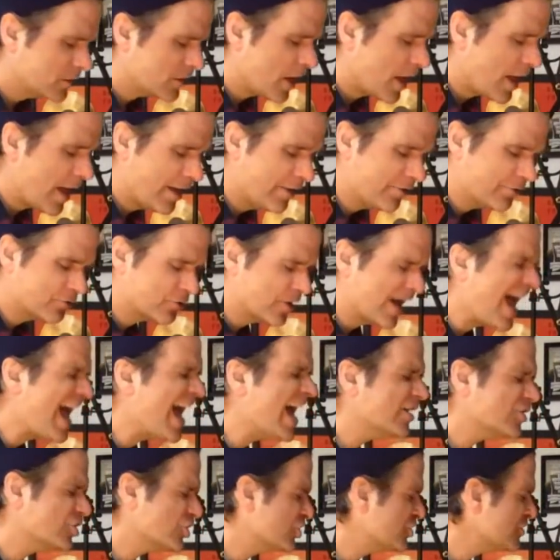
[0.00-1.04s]
I
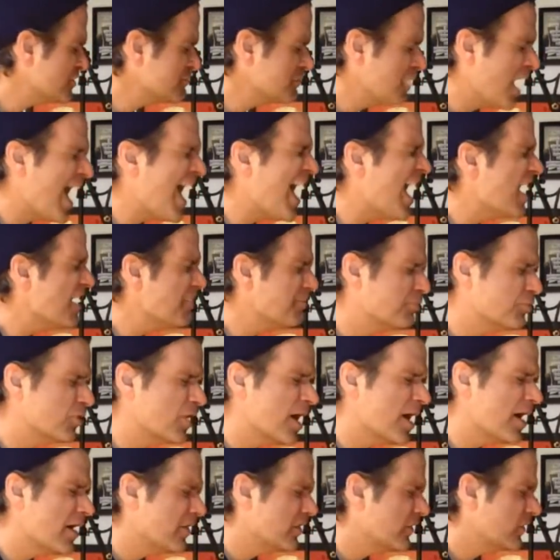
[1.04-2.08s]
rationed my
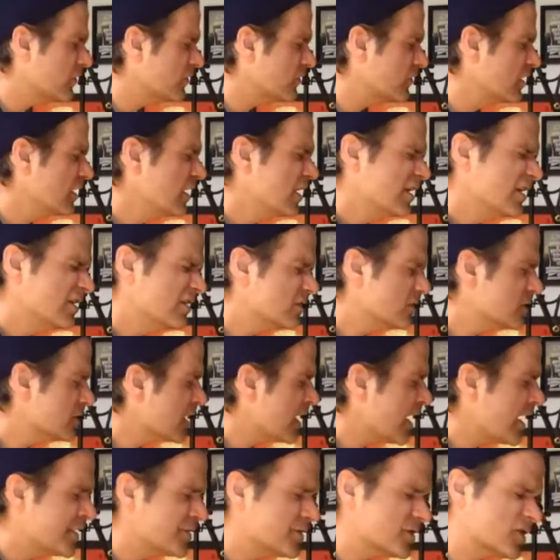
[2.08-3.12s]
breaths as
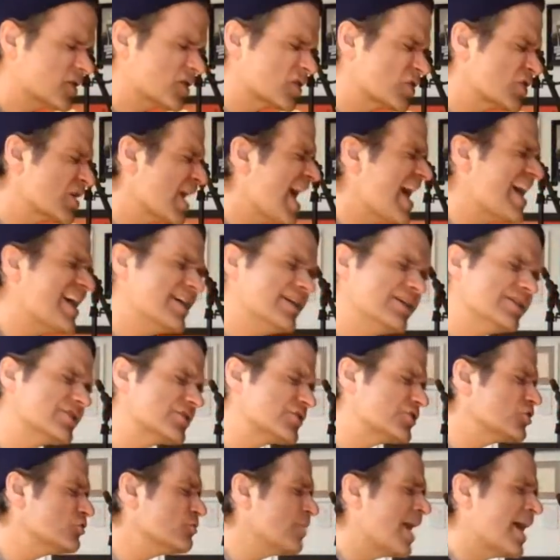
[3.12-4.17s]
I said
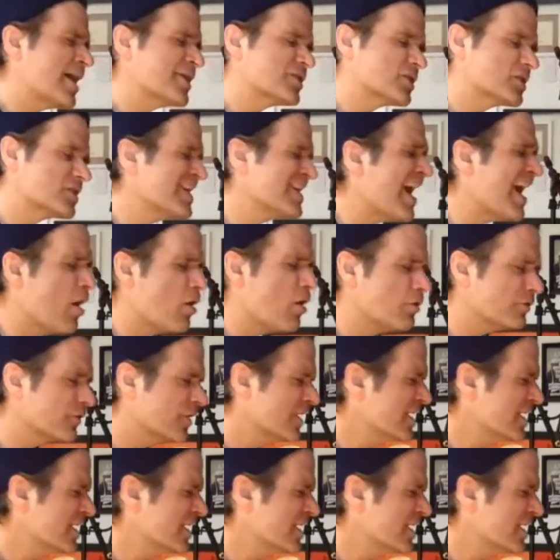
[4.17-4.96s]
to myself